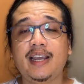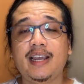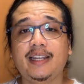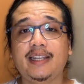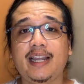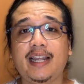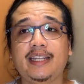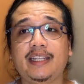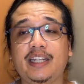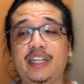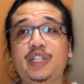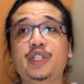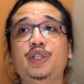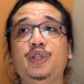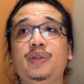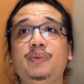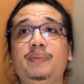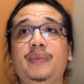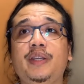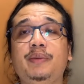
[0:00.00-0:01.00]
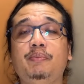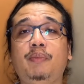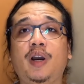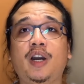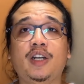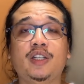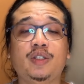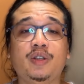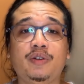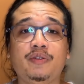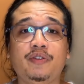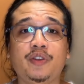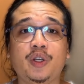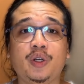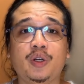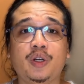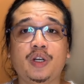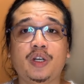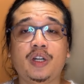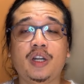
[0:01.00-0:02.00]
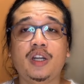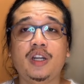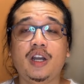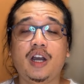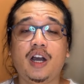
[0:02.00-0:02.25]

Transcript: then this should be part of your